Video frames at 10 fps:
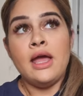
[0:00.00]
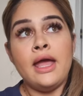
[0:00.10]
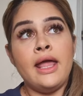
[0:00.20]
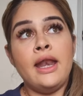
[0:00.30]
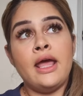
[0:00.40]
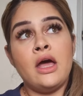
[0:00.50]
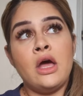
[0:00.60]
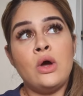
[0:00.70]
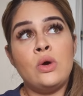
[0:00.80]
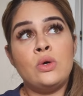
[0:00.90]
And
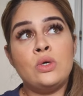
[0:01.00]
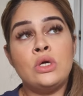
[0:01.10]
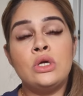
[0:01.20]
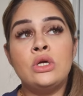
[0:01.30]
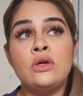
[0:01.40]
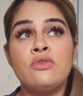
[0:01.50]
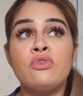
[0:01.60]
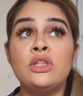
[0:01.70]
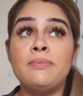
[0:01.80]
now for the